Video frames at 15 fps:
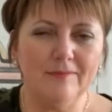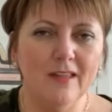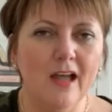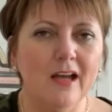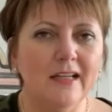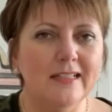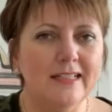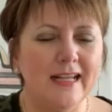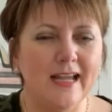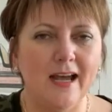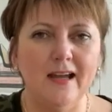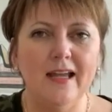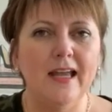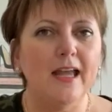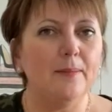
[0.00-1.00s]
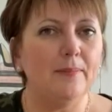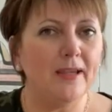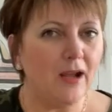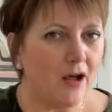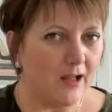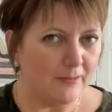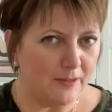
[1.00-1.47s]
idea
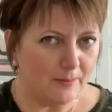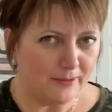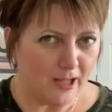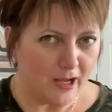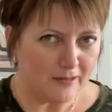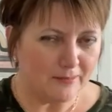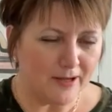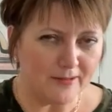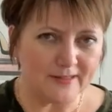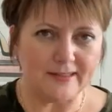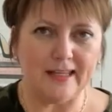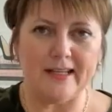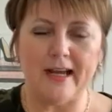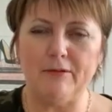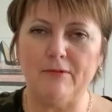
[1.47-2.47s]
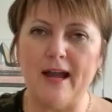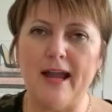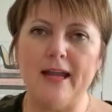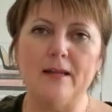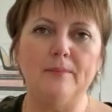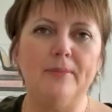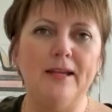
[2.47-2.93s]
beyond the blog posts that I write,